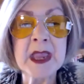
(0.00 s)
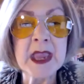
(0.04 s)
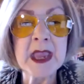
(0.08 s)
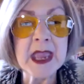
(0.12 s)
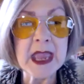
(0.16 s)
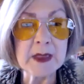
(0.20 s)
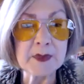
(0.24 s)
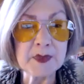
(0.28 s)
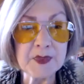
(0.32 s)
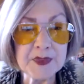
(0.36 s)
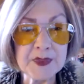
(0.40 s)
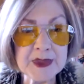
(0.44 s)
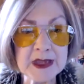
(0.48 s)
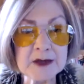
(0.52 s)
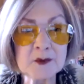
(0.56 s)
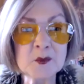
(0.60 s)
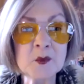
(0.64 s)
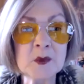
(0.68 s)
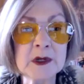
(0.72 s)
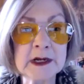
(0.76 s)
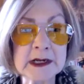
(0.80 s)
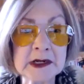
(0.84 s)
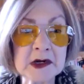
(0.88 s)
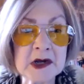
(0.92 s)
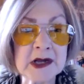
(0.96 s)
And then
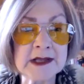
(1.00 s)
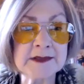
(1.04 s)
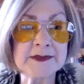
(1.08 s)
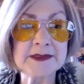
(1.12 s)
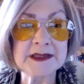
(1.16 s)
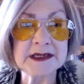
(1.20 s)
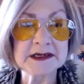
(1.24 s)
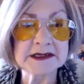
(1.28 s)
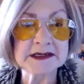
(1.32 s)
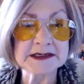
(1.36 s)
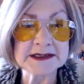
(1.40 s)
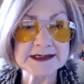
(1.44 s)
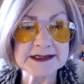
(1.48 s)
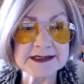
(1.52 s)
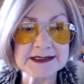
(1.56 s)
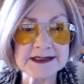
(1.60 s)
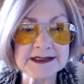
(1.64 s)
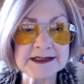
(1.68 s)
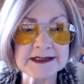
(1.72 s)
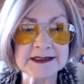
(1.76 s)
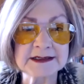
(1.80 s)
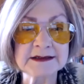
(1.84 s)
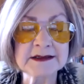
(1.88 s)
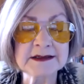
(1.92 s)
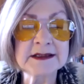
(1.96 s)
when I got the
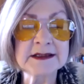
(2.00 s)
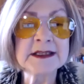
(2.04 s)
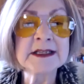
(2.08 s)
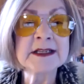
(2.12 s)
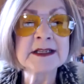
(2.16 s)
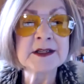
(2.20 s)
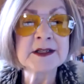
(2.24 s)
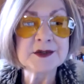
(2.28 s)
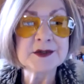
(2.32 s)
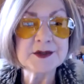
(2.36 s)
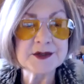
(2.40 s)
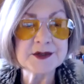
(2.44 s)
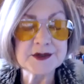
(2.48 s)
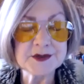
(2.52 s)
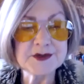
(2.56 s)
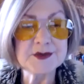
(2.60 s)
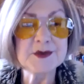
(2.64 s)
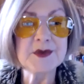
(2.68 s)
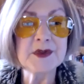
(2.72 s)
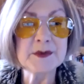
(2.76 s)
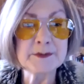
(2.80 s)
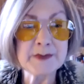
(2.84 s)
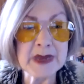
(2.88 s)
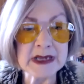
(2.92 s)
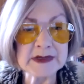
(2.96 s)
idea to do
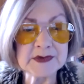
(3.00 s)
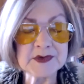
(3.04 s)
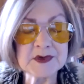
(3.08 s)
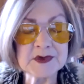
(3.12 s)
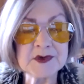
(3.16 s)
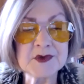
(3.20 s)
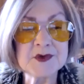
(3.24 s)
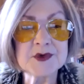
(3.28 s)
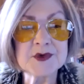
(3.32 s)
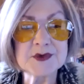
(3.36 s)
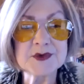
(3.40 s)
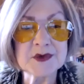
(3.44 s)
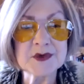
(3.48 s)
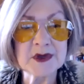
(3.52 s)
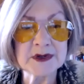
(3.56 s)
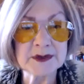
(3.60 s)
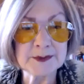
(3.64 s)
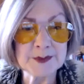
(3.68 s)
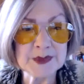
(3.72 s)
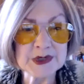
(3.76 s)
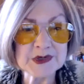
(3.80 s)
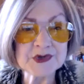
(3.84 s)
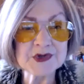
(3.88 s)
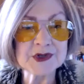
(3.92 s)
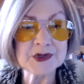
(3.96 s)
the messengers on a
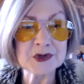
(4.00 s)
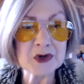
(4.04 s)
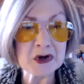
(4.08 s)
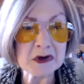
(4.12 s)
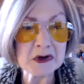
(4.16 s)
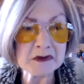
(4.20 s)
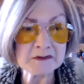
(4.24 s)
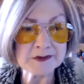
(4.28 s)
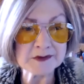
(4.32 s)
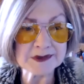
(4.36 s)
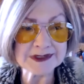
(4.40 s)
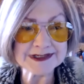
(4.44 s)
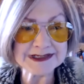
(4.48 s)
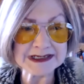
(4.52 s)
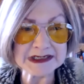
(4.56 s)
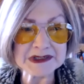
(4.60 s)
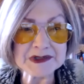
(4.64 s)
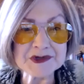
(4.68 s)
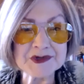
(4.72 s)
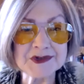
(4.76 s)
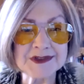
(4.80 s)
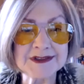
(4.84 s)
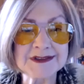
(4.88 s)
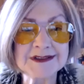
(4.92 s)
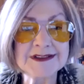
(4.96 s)
mission
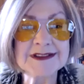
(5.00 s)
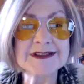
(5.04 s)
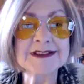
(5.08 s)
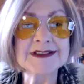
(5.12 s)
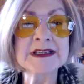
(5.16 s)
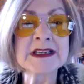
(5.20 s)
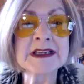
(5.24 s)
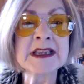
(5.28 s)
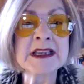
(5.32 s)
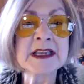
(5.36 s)
conversations